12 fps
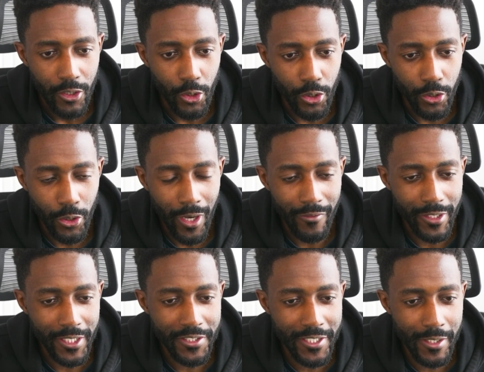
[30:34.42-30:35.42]
Do you have
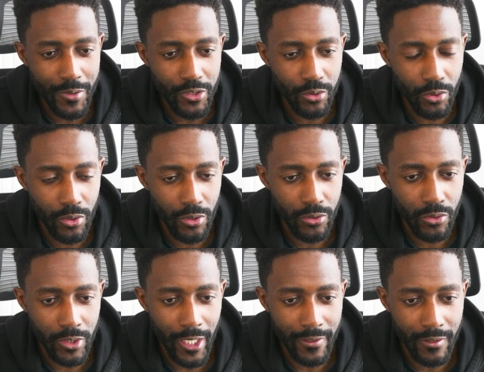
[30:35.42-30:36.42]
any tips to
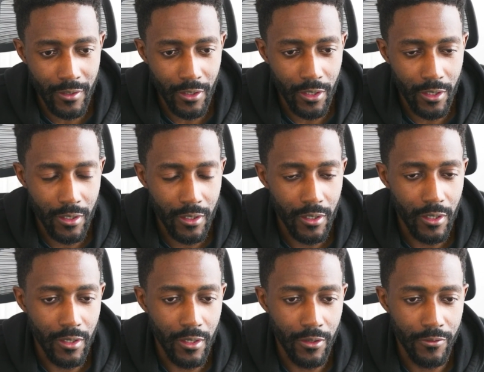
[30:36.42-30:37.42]
get
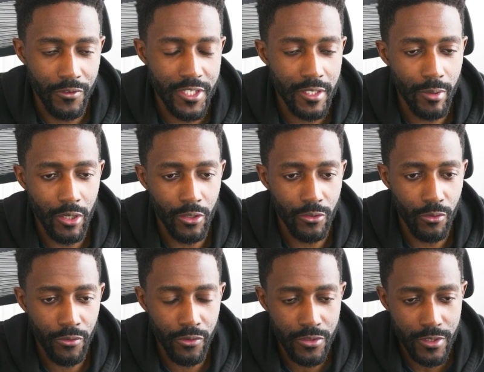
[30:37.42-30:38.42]
visible on
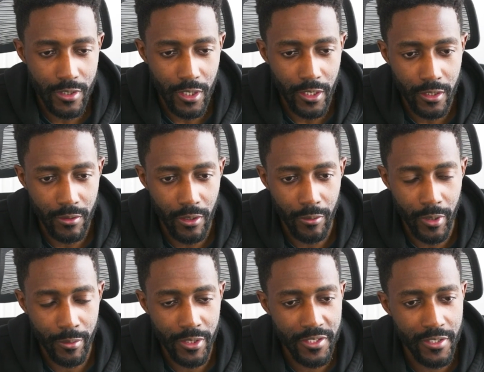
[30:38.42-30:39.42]
Rufus? Like
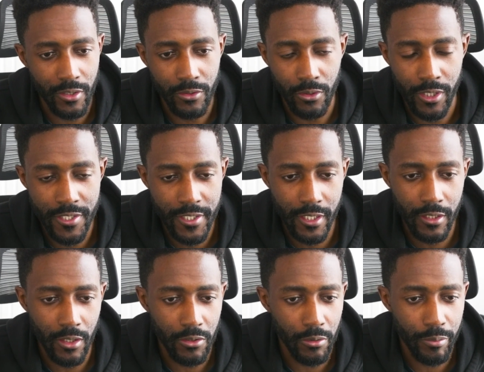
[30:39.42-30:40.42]
maybe it is on the
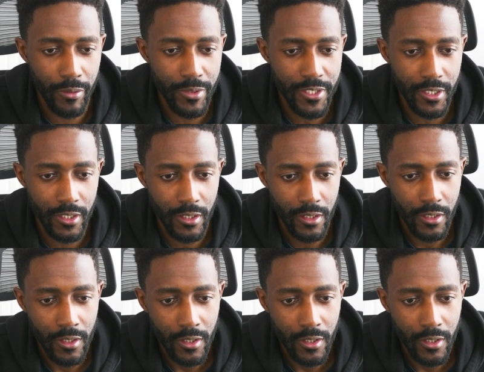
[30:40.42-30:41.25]
listing or the PPC?